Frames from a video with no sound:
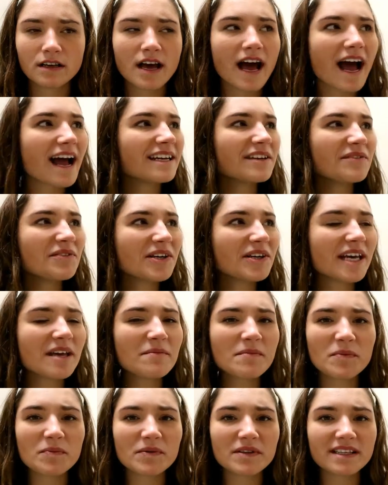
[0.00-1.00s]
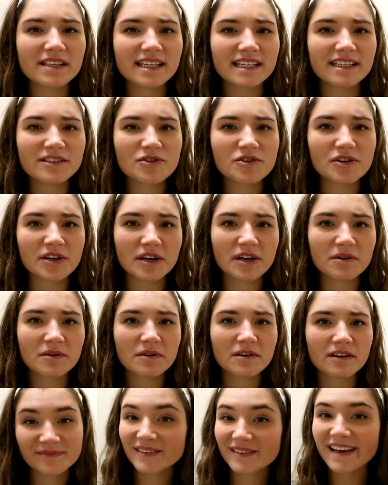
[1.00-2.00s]
I never came up with an intro.
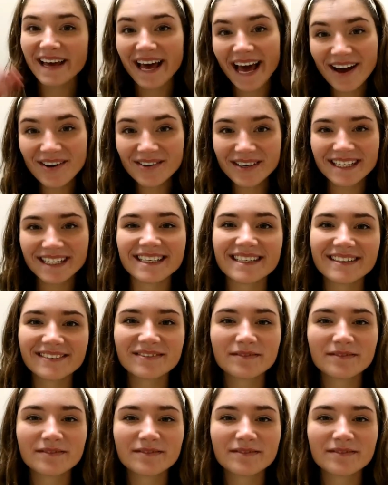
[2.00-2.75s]
Howdy.